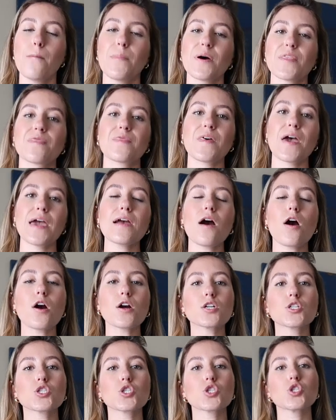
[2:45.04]
but they
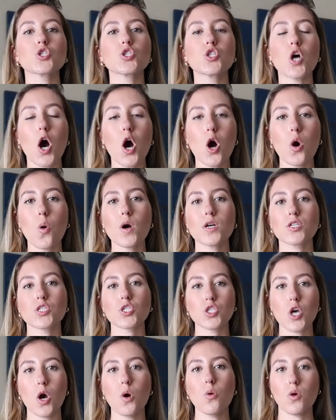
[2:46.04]
are so,
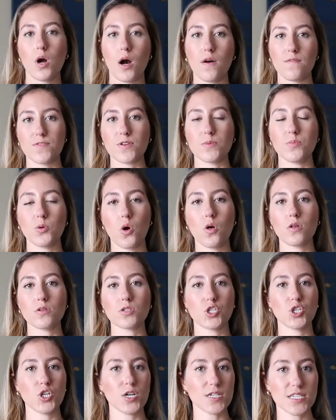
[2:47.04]
so comfortable,
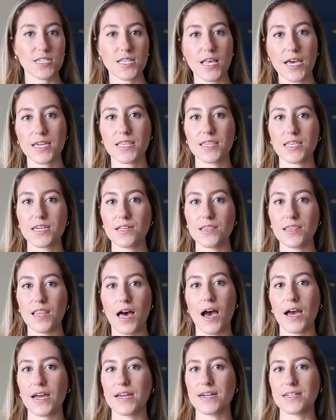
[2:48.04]
just like the
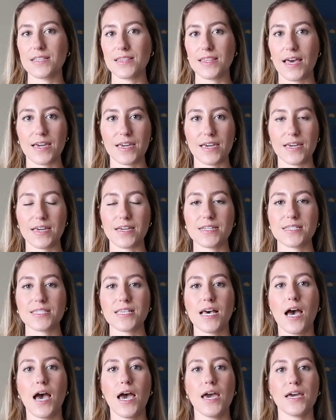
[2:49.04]
Align leggings,
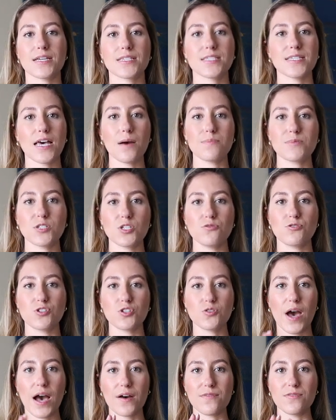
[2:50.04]
except you
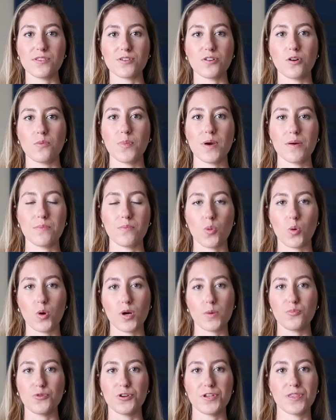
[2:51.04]
do have a little bit
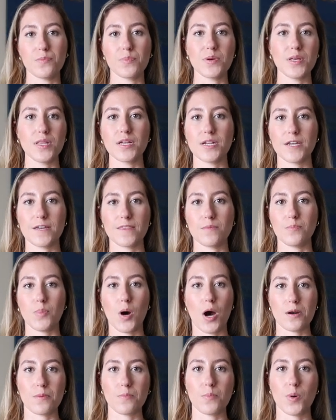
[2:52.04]
more breathability in the
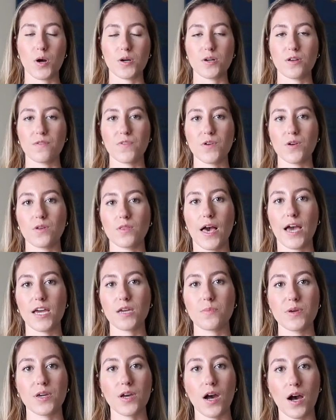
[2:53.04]
bottom part of your
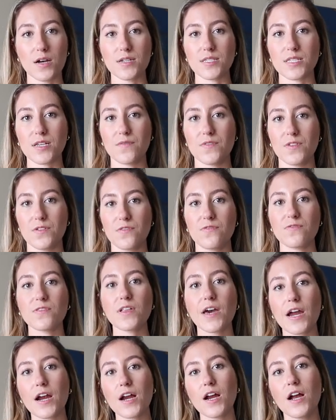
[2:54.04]
leg because of the
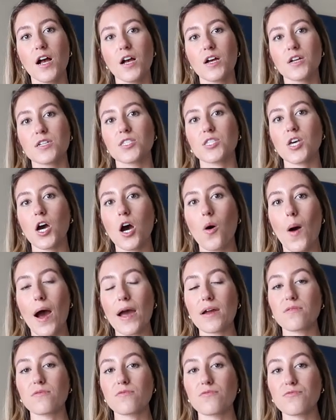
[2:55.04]
flare. So
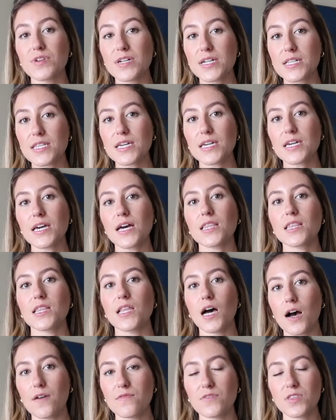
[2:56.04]
I really
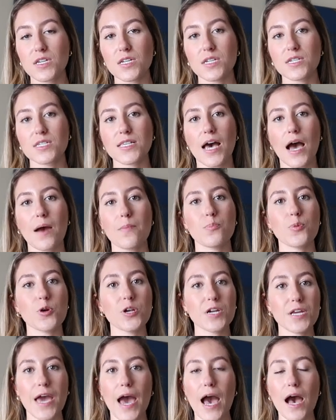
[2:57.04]
love these. I'm
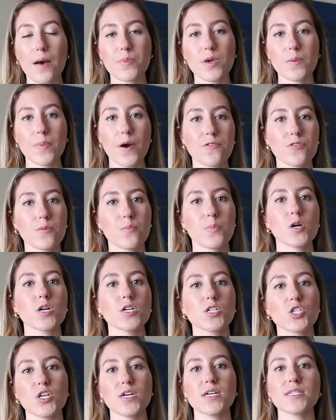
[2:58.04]
pretty happy about the
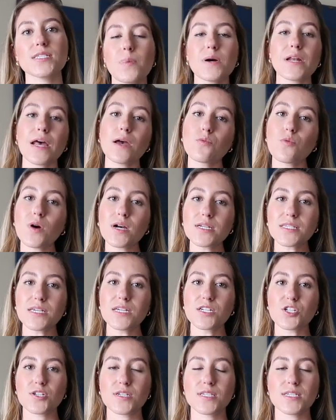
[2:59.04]
purchase, but I was
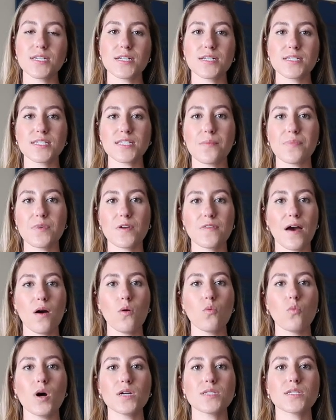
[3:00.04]
interested in something
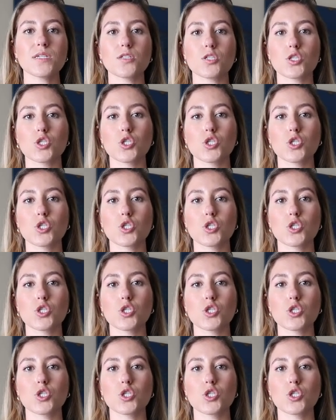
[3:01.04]
that wasn't